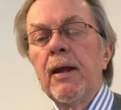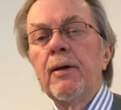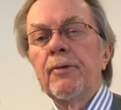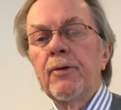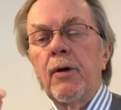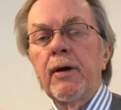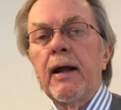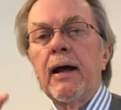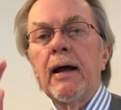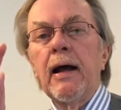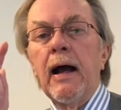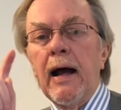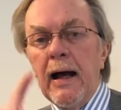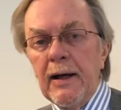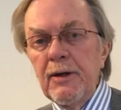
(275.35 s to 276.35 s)
Not
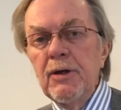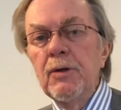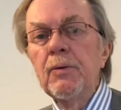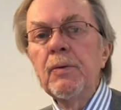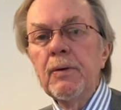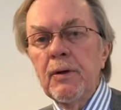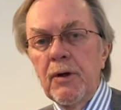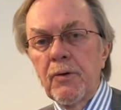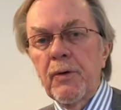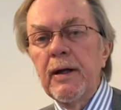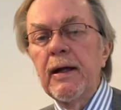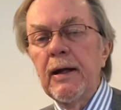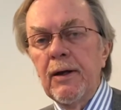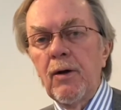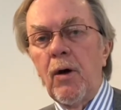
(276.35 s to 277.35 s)
are you
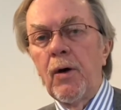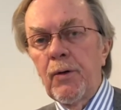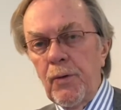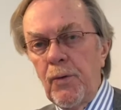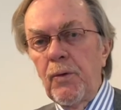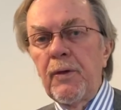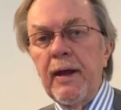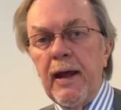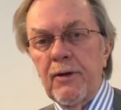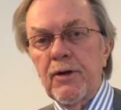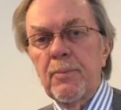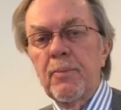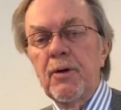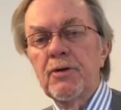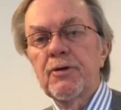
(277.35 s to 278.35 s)
green on all the
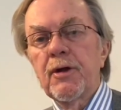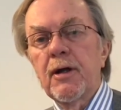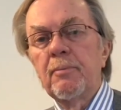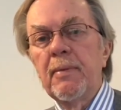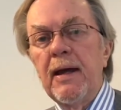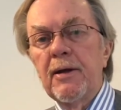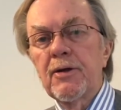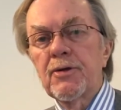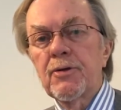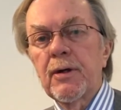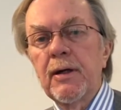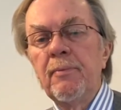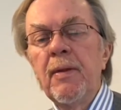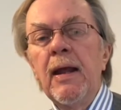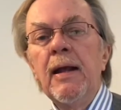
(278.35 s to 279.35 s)
attributes that are mandatory,
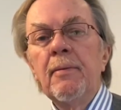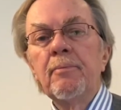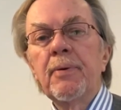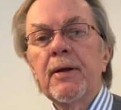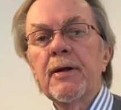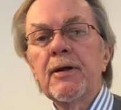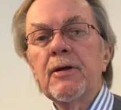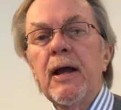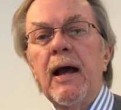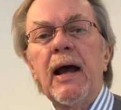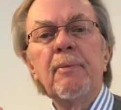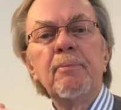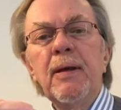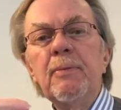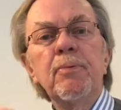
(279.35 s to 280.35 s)
but are
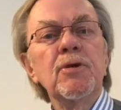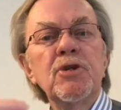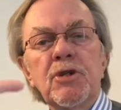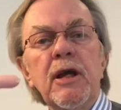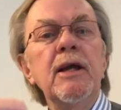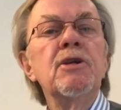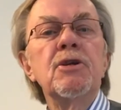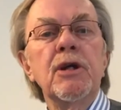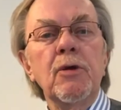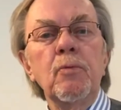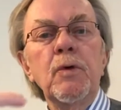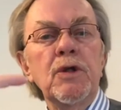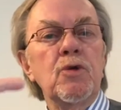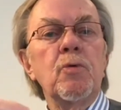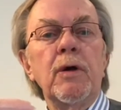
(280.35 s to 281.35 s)
people changing
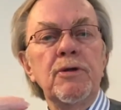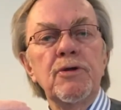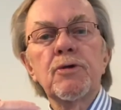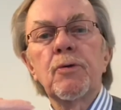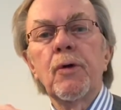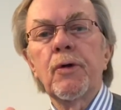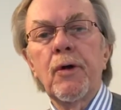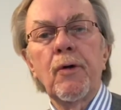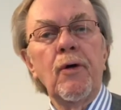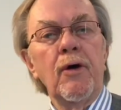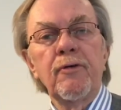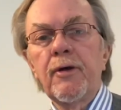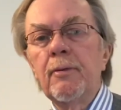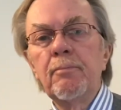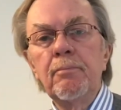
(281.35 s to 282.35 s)
which ones are on and
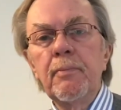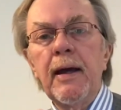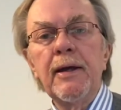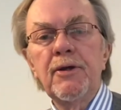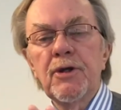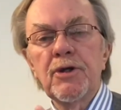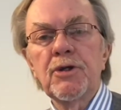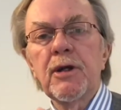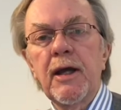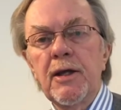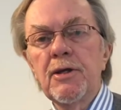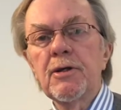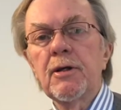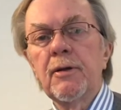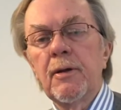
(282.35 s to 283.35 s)
off? A major
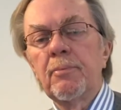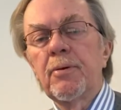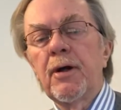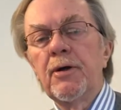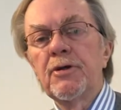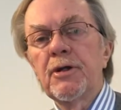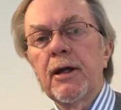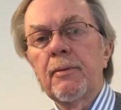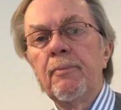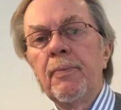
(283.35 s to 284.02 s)
change in the project.